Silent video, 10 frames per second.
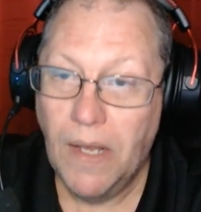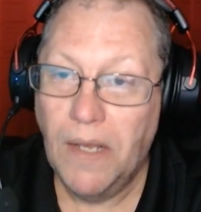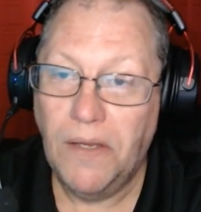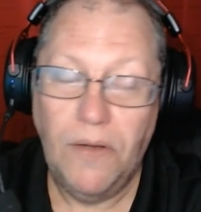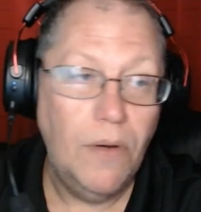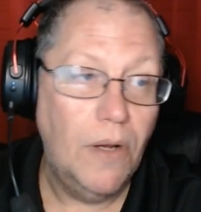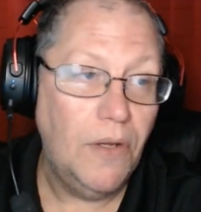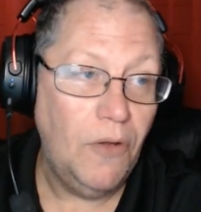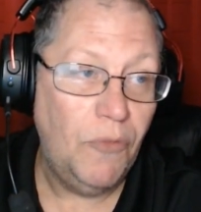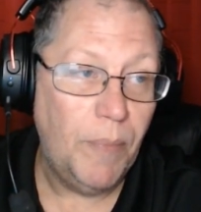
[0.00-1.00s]
you know
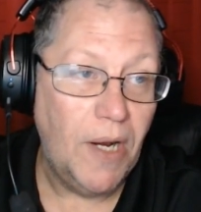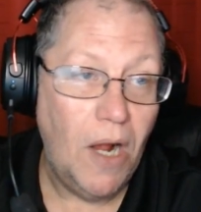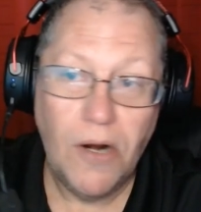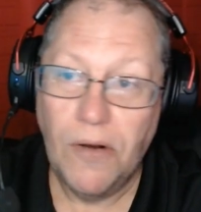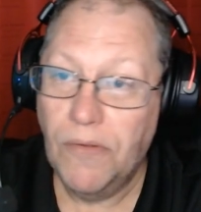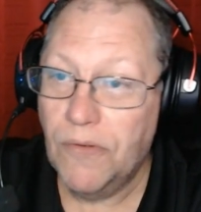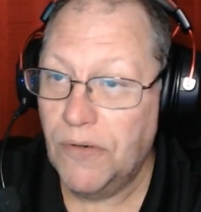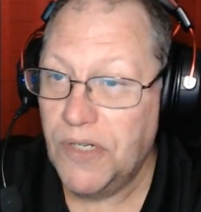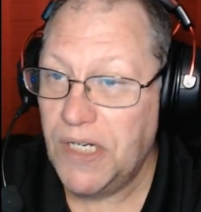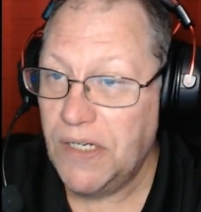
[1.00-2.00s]
you spent
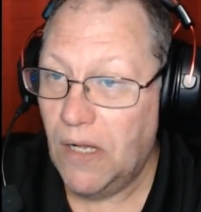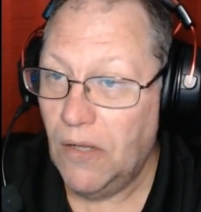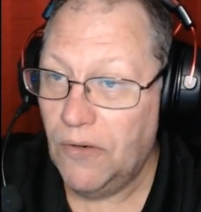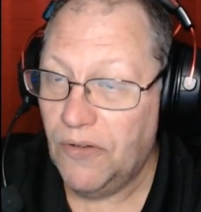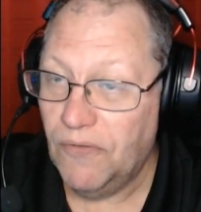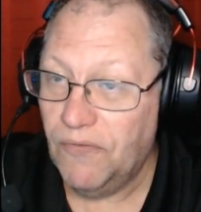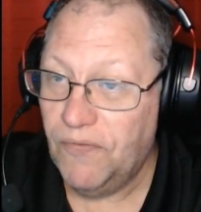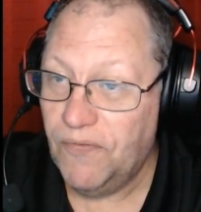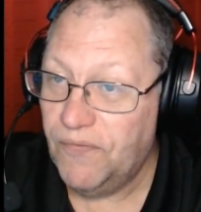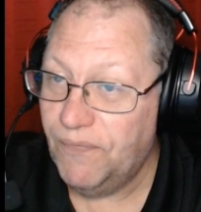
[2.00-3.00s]

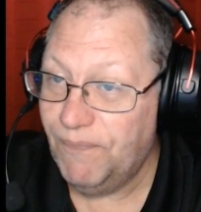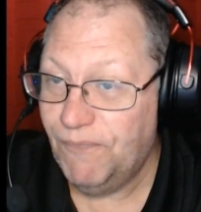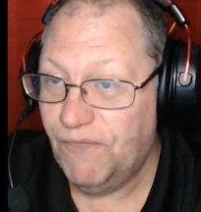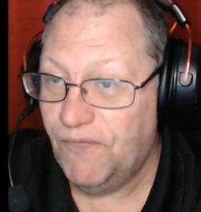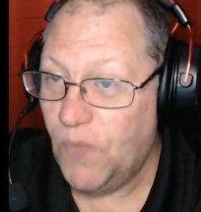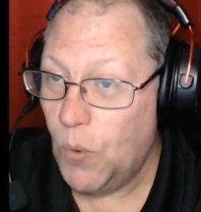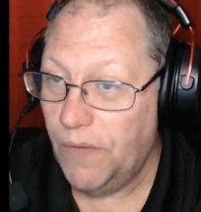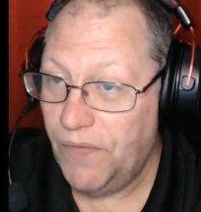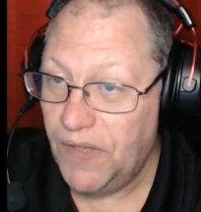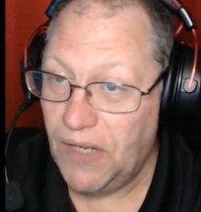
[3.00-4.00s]

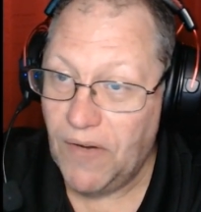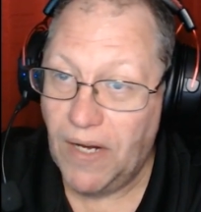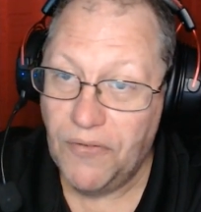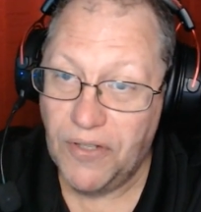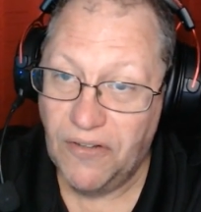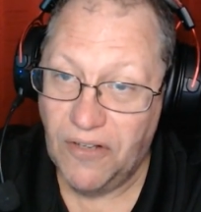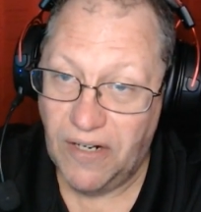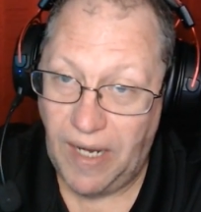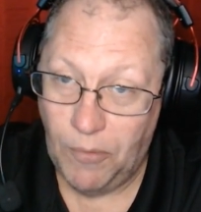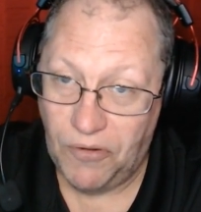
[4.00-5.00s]
$113.55 on
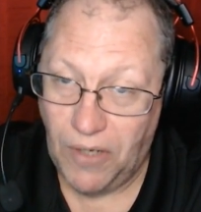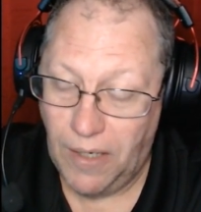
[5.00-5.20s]
Amazon.